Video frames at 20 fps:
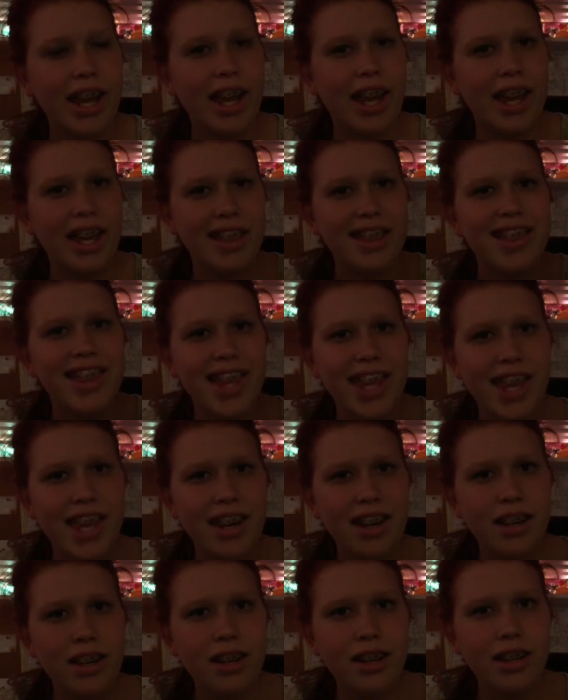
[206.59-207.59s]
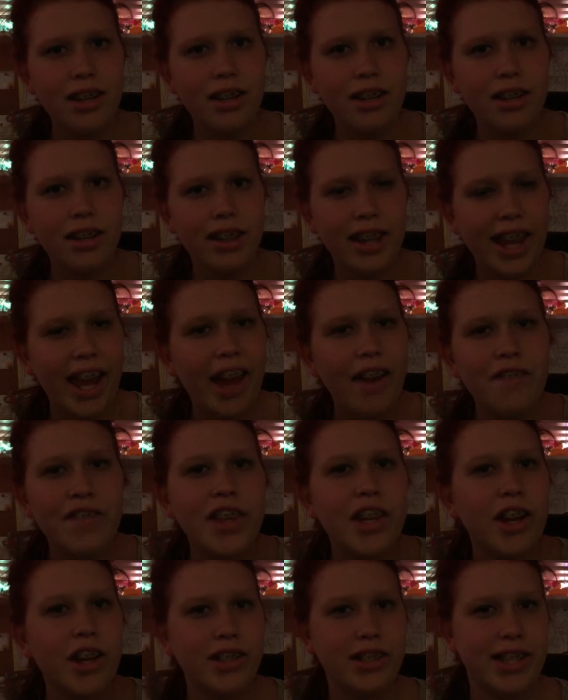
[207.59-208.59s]
and then they have
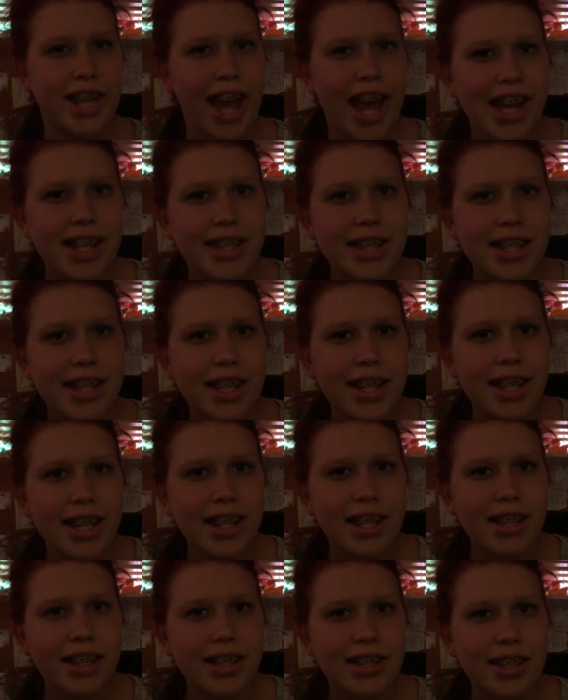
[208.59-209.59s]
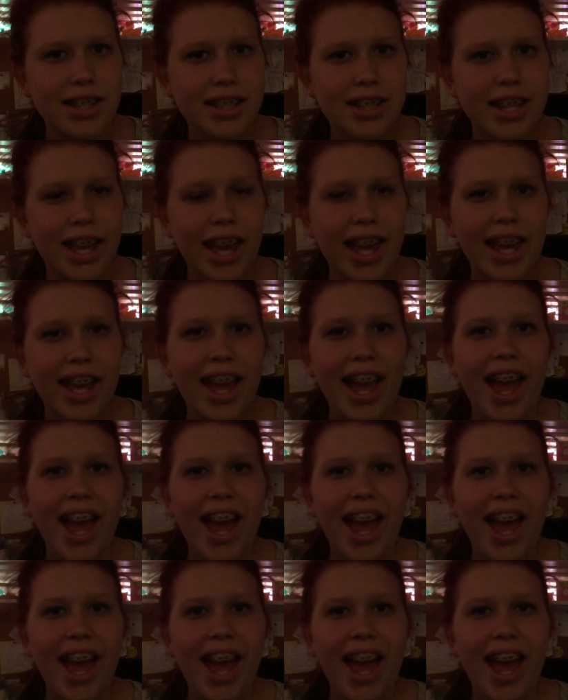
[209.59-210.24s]
the audacity to say,